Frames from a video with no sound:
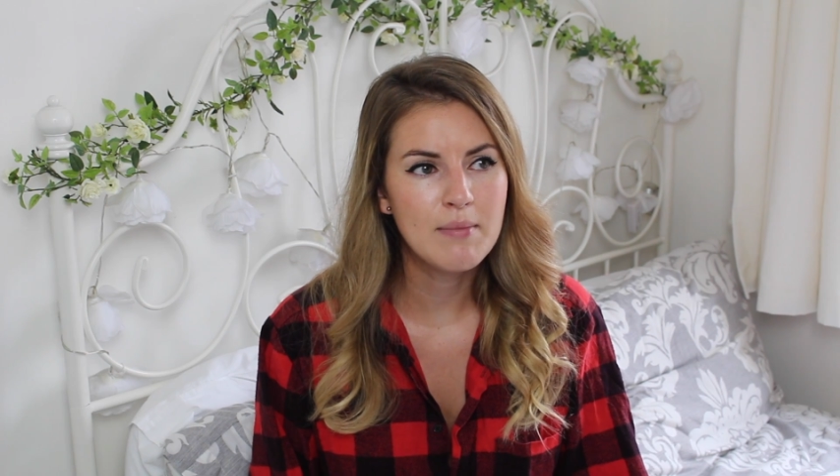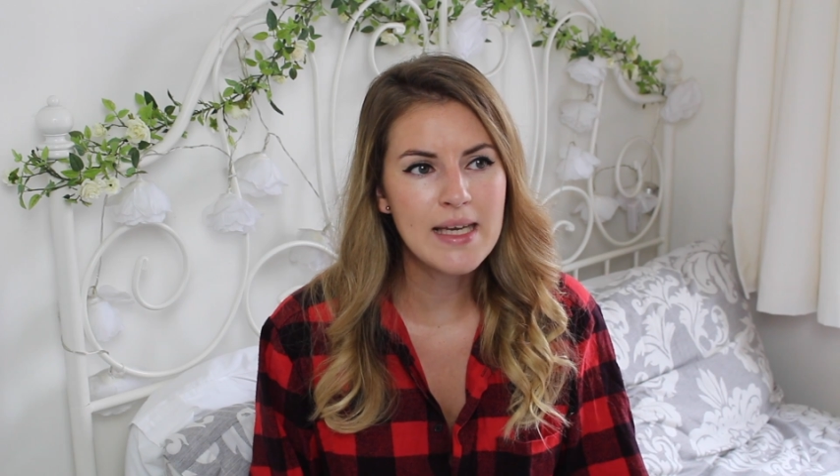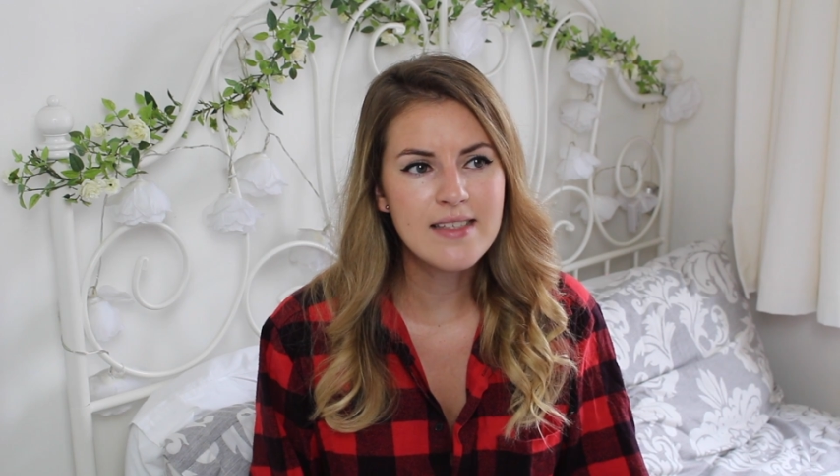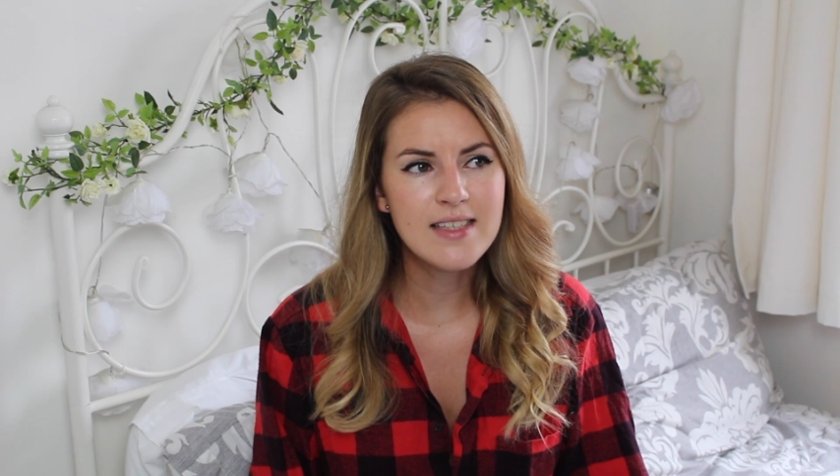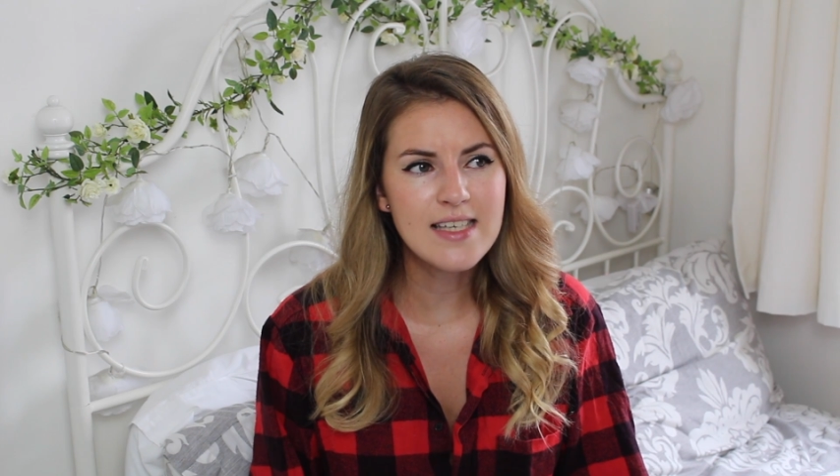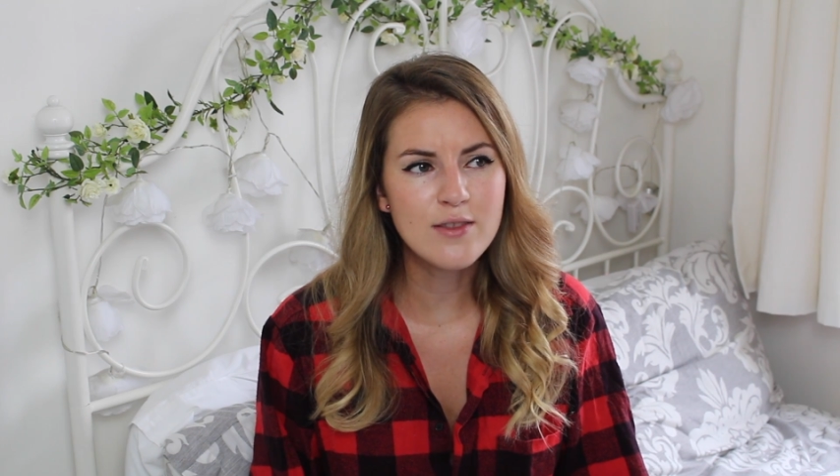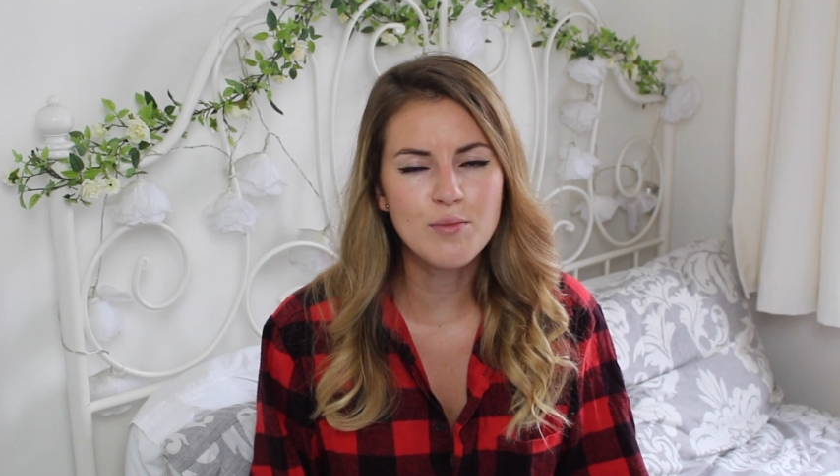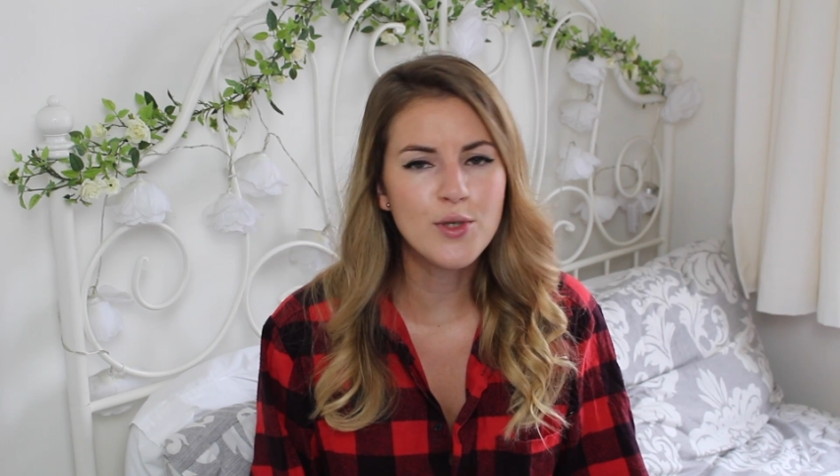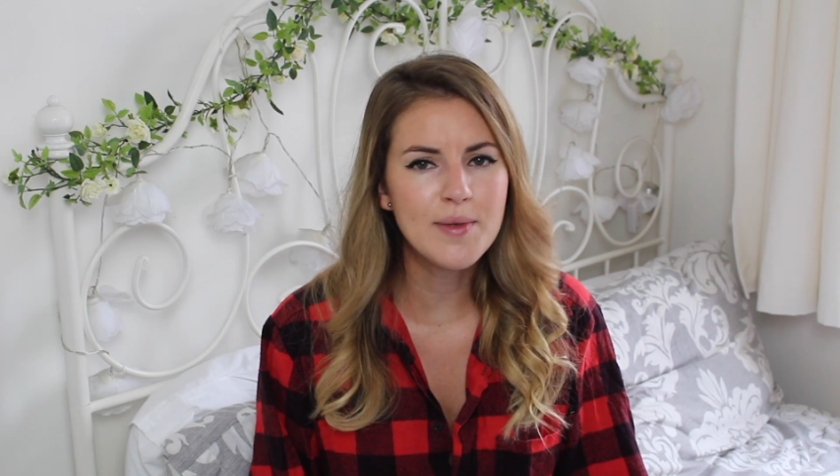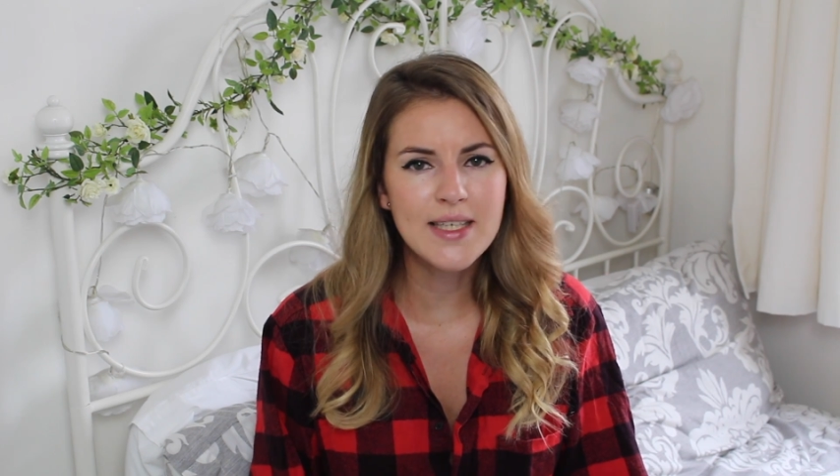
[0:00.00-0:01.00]
Macy's
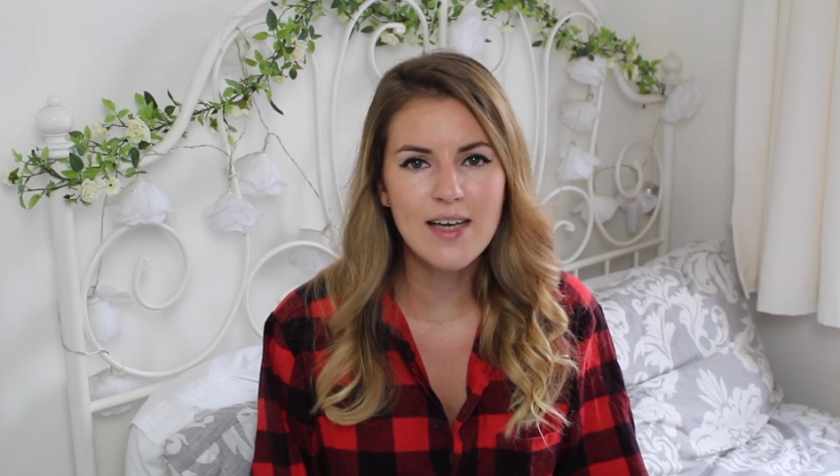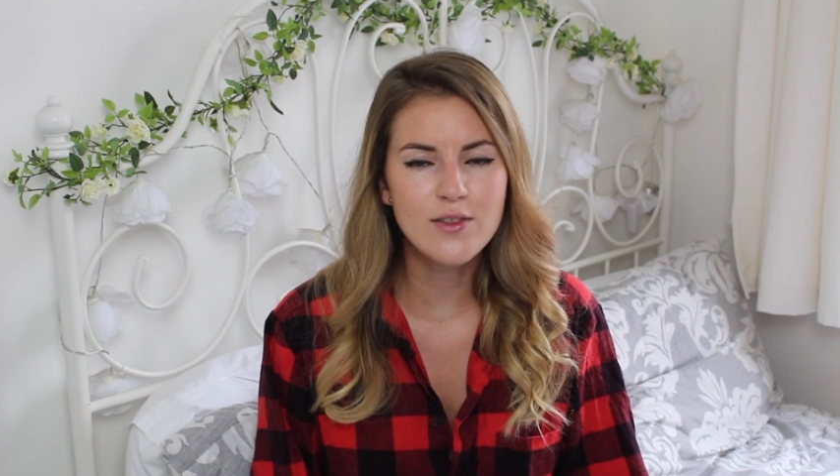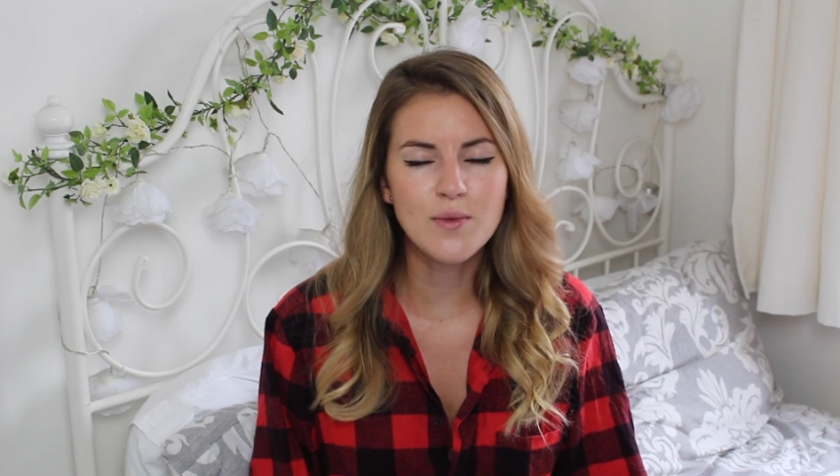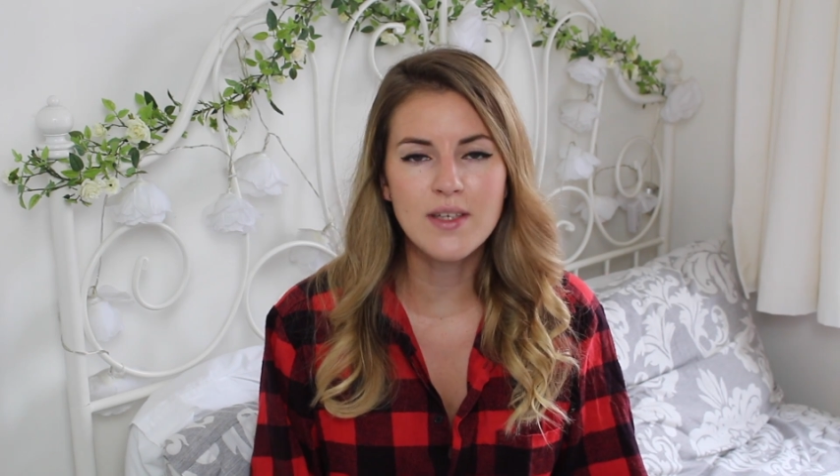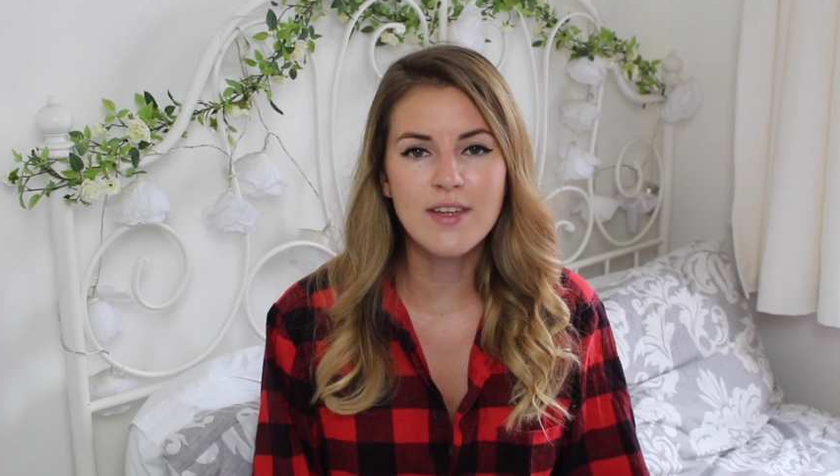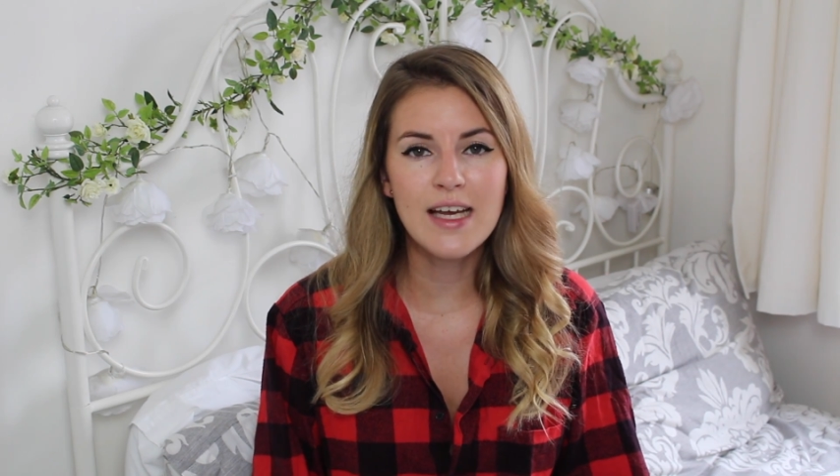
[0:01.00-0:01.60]
or Bloomingdale's or one of